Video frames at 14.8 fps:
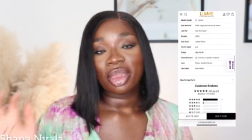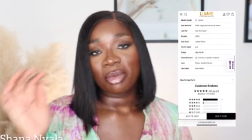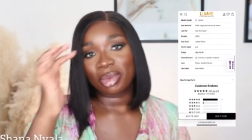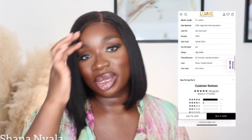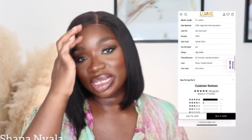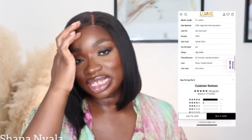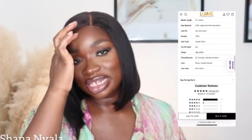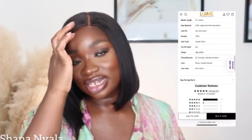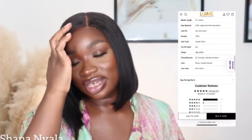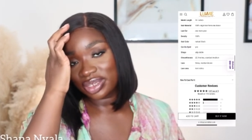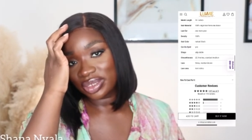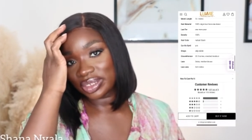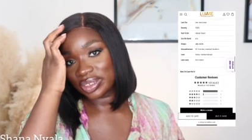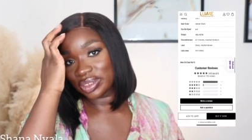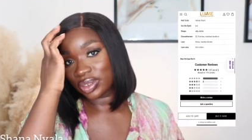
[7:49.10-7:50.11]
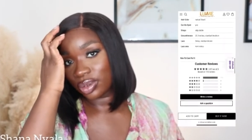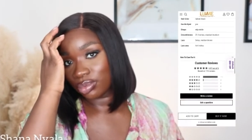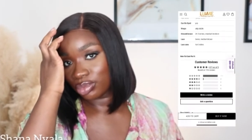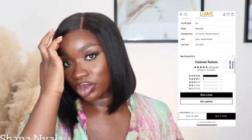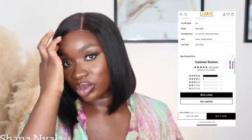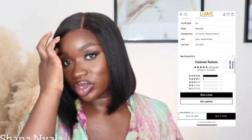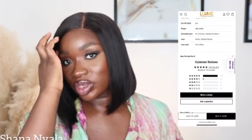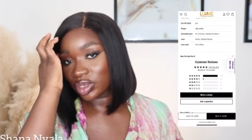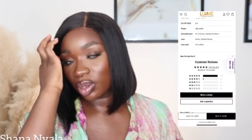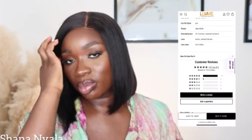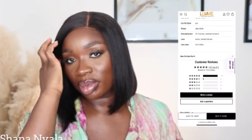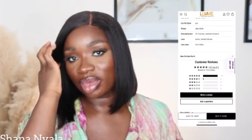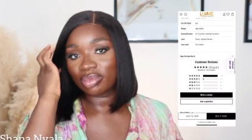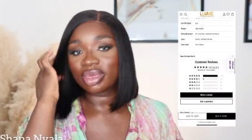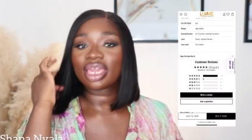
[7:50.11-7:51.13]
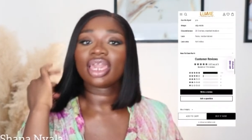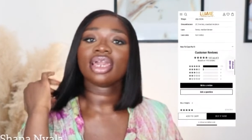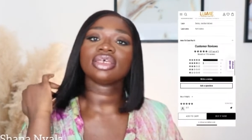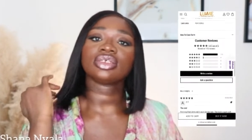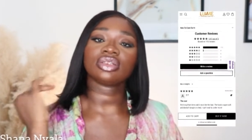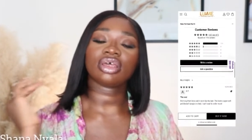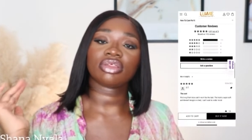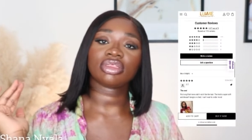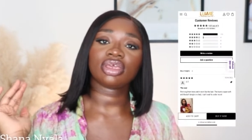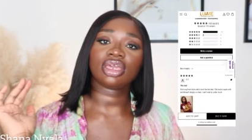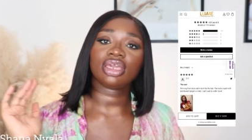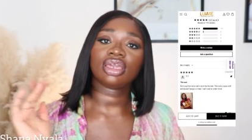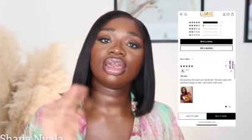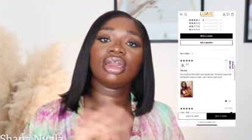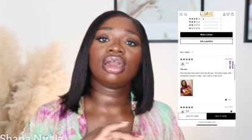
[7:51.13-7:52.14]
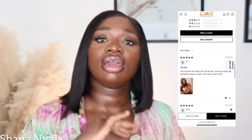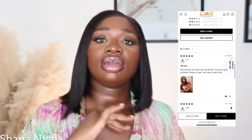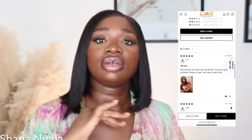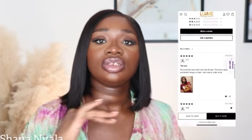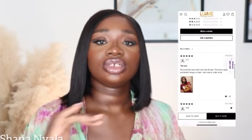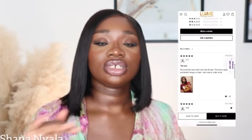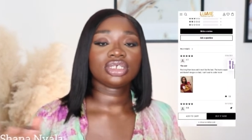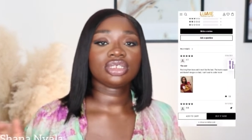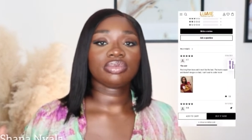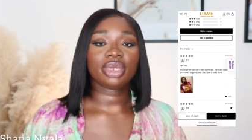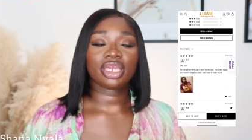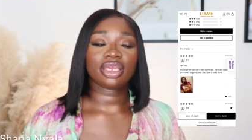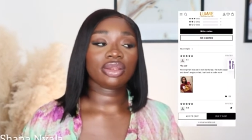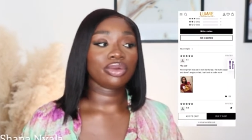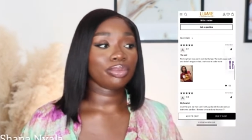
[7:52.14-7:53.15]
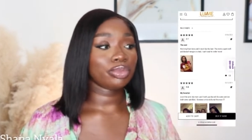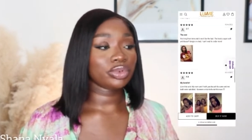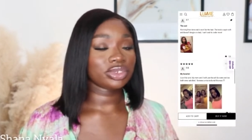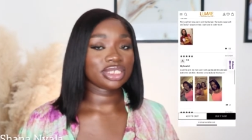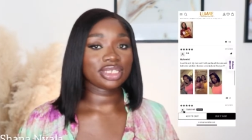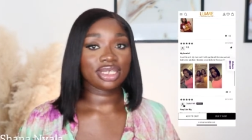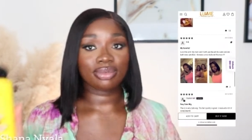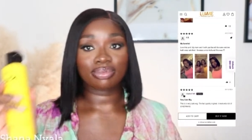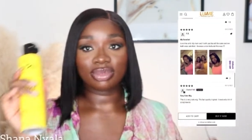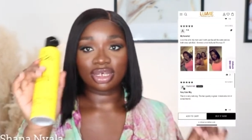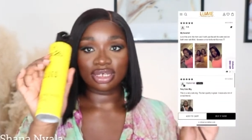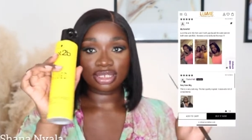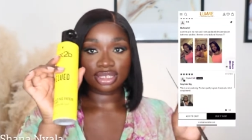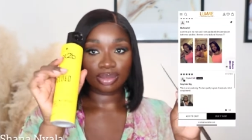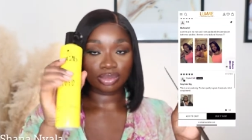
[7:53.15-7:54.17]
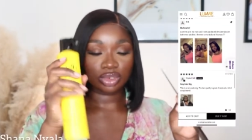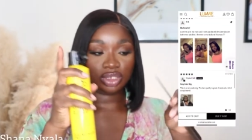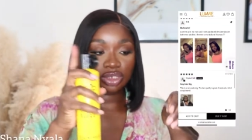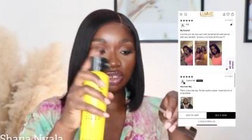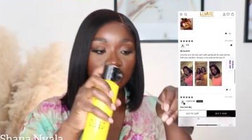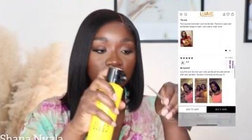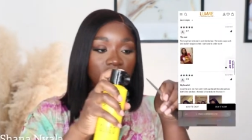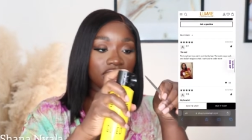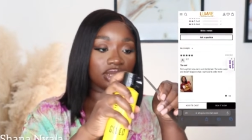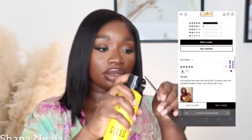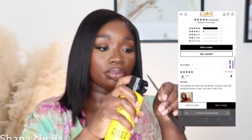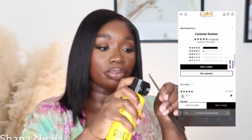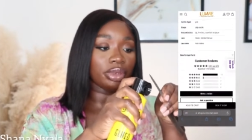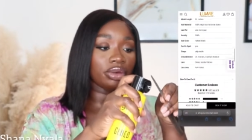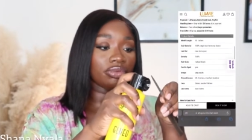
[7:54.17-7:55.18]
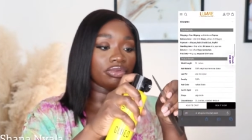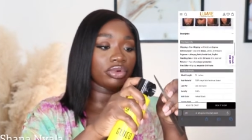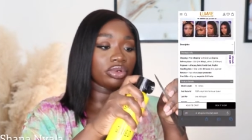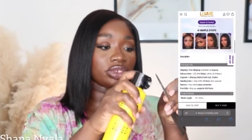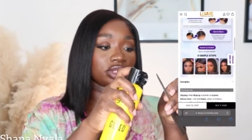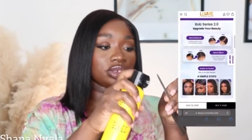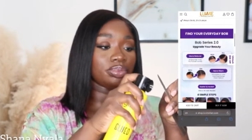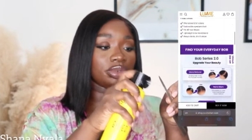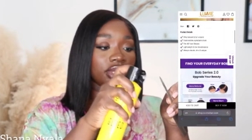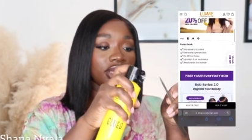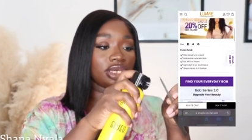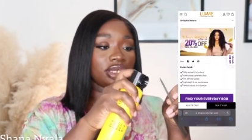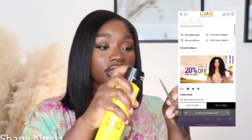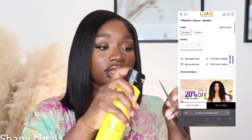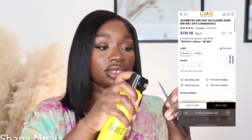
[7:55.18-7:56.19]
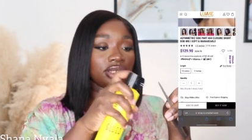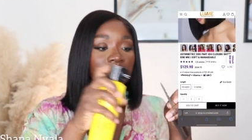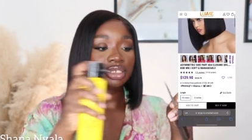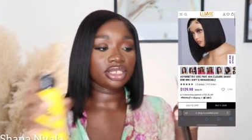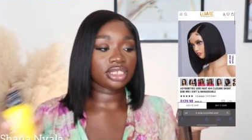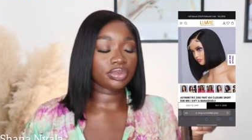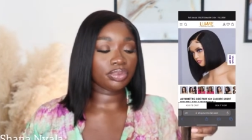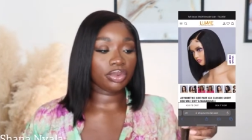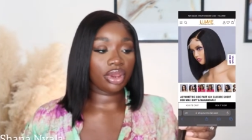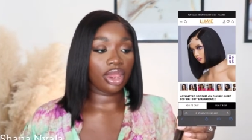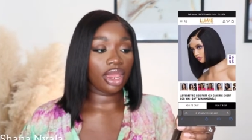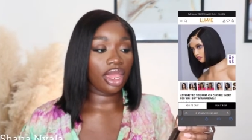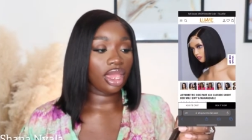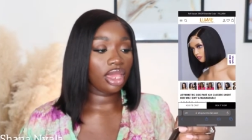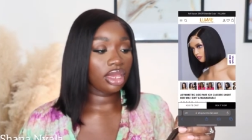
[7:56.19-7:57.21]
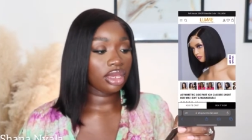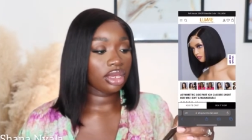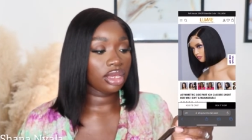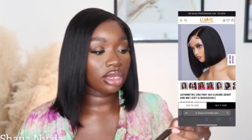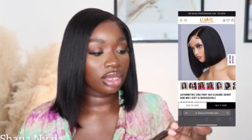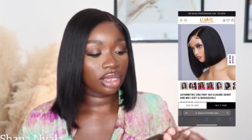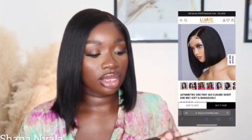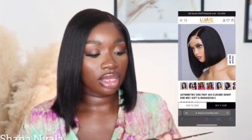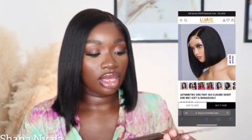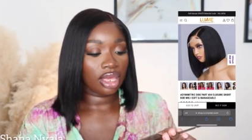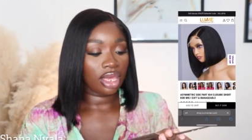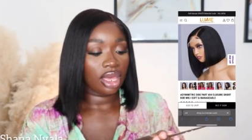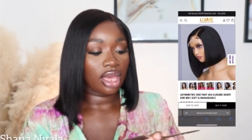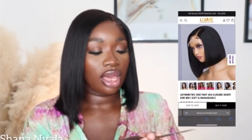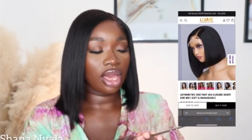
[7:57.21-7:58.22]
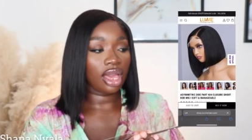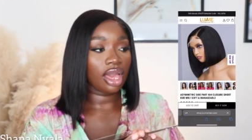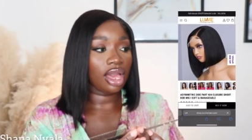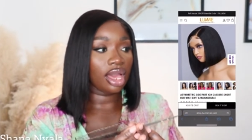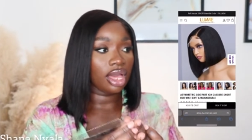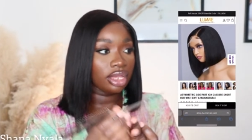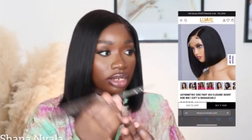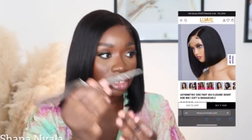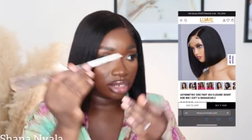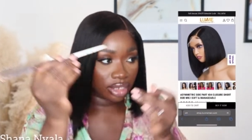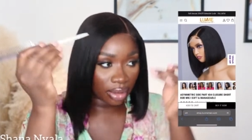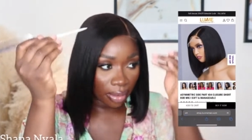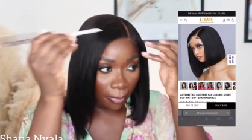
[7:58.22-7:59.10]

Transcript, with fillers: because i didn't use no mousse no baby hairs or nothing just to make it look more seamless I'm just going to take a bit of Got2b spray and